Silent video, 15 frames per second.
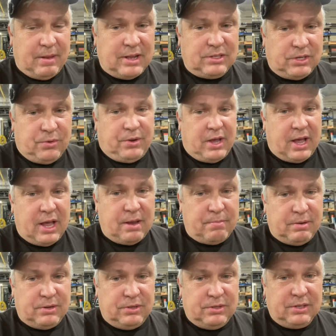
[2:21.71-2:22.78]
that's okay,
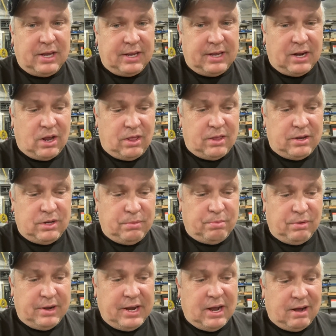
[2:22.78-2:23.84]
but you just got to get all the
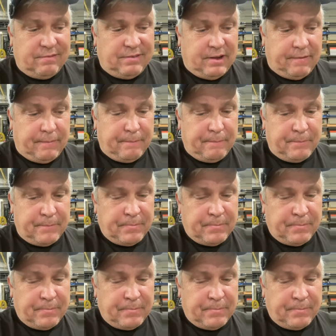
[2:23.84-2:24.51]
debris off of them.